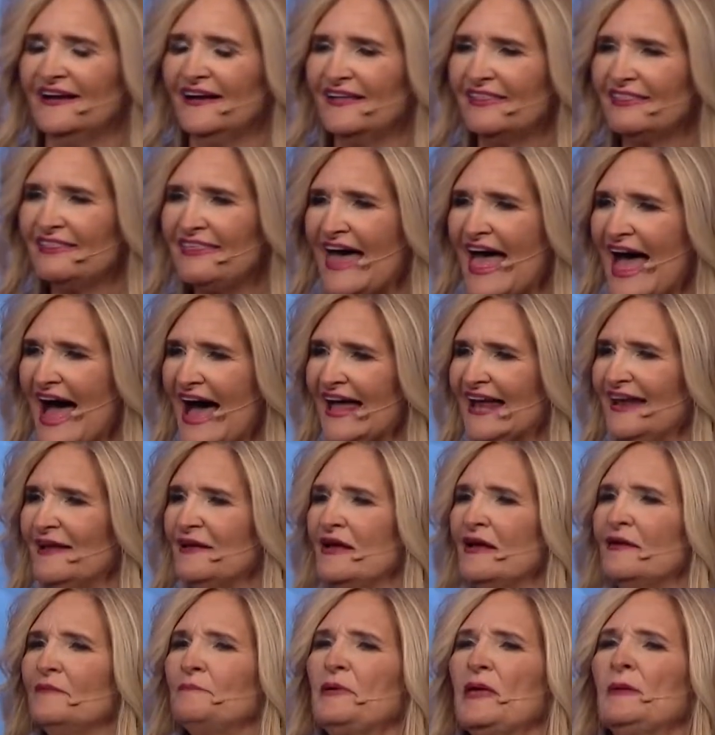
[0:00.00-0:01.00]
that
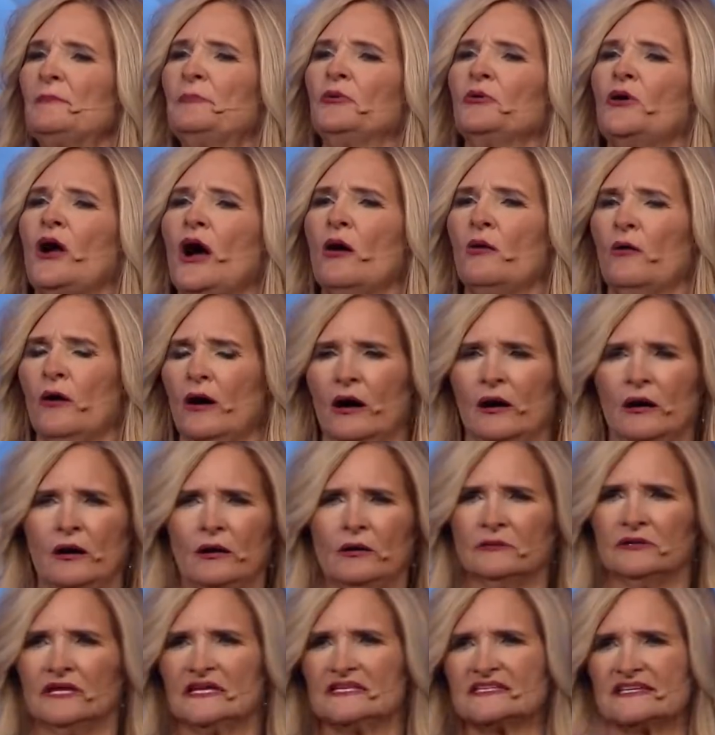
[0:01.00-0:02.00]
people go,
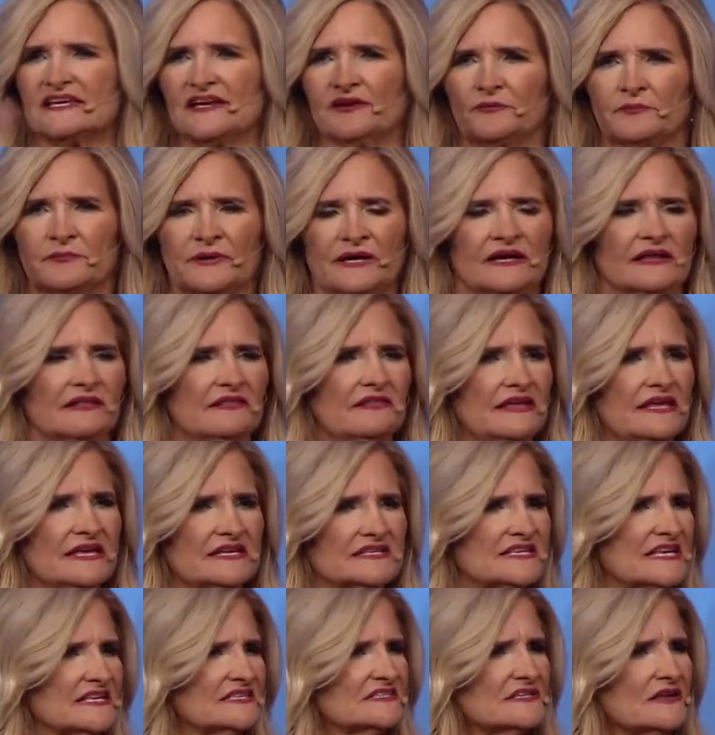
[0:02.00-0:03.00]
oh, let's get rid of
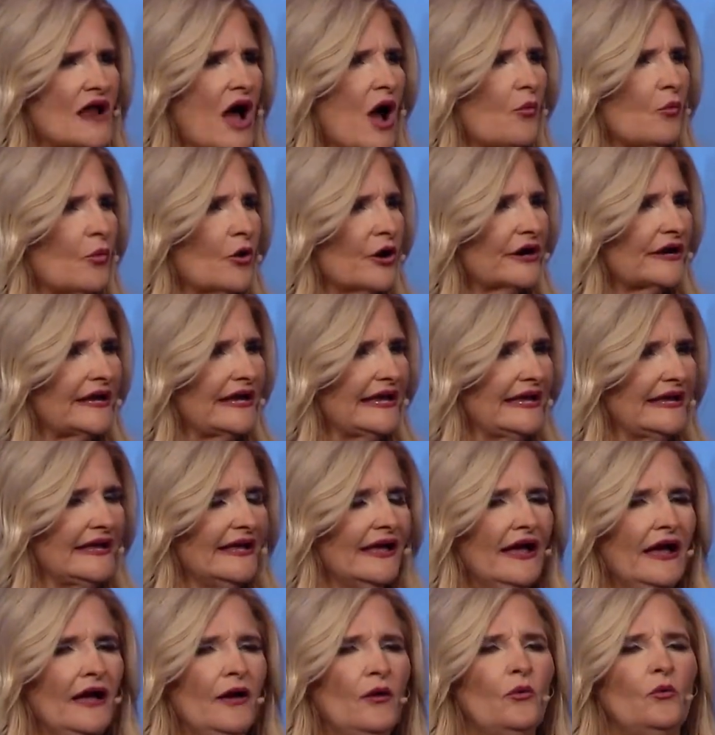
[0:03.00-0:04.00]
this. It's not working.
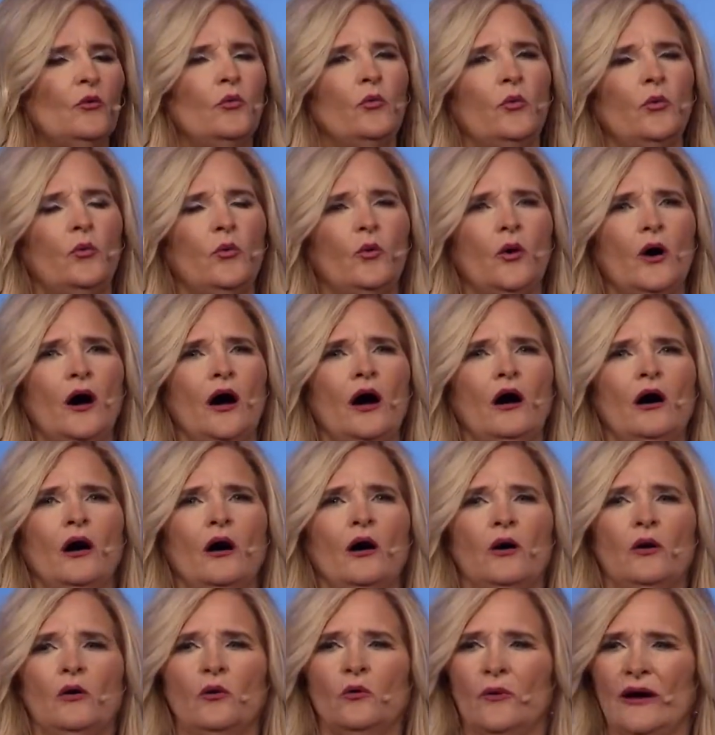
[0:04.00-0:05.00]

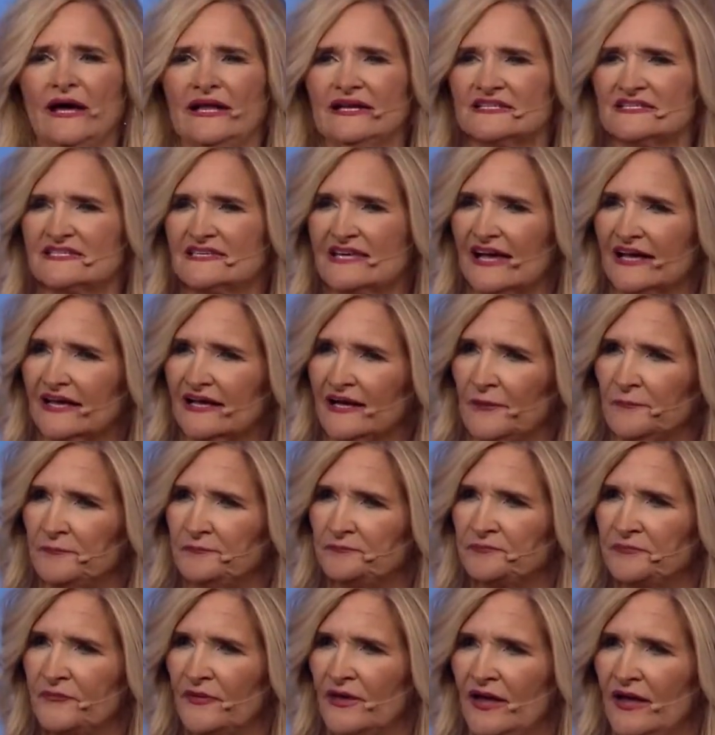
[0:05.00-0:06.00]
Whoa, wait a second.
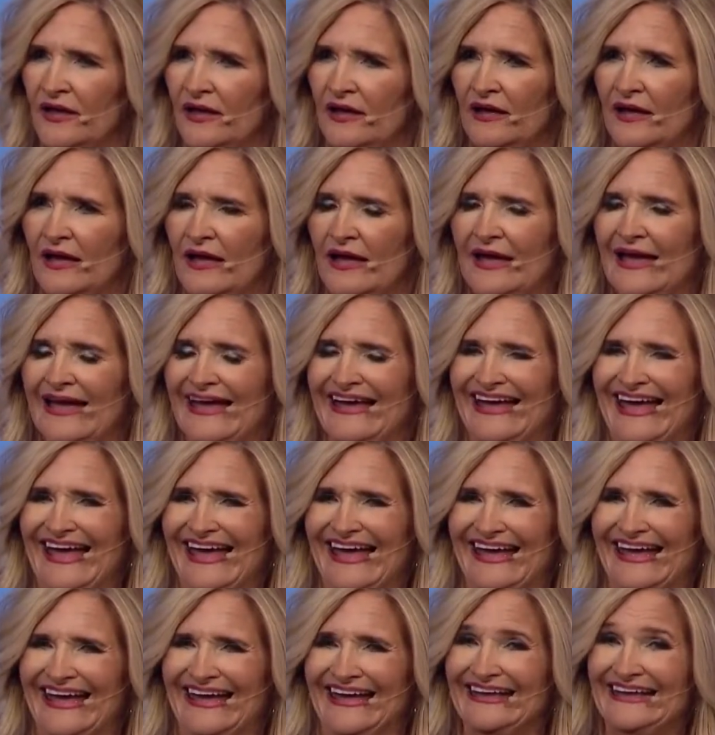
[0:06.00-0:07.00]

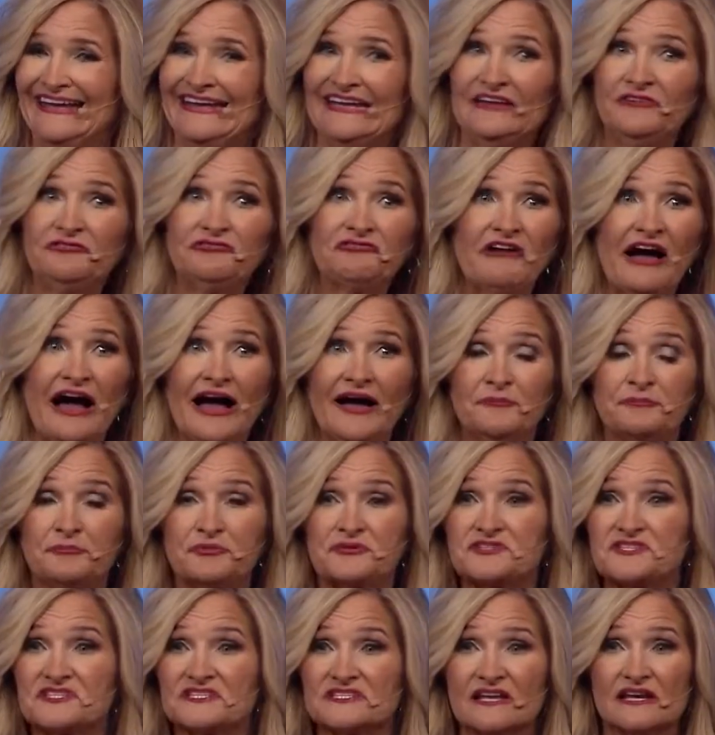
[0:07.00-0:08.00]

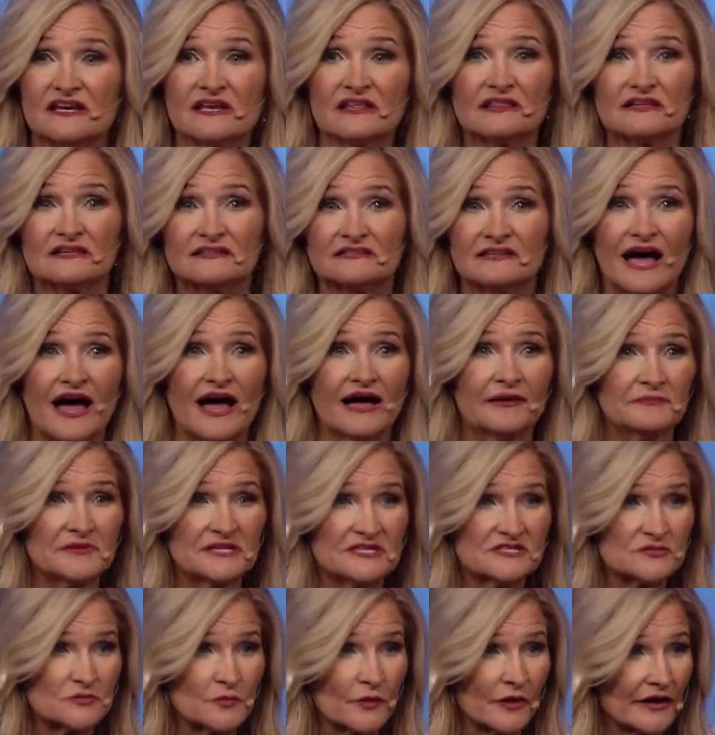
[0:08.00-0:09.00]
85% of the time
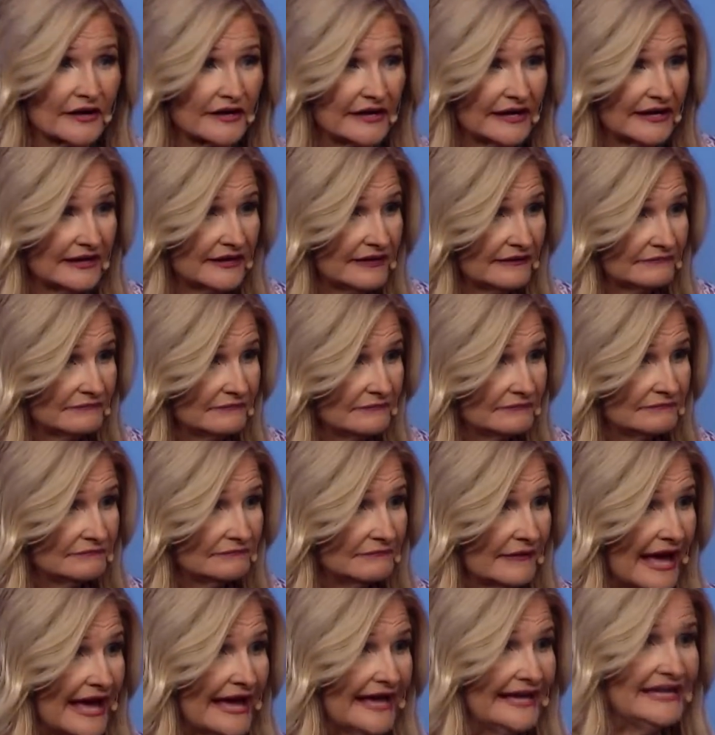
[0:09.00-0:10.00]
it's working,
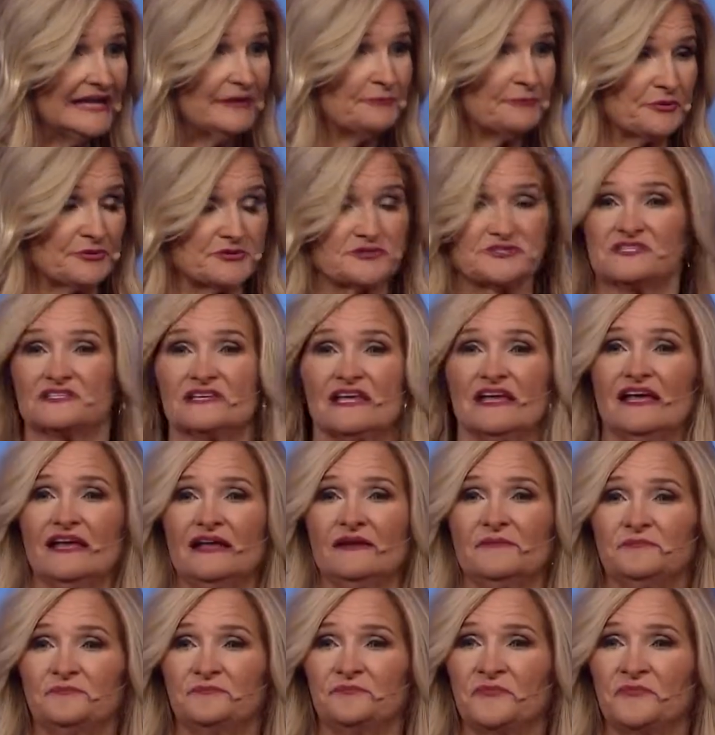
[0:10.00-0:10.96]
80%.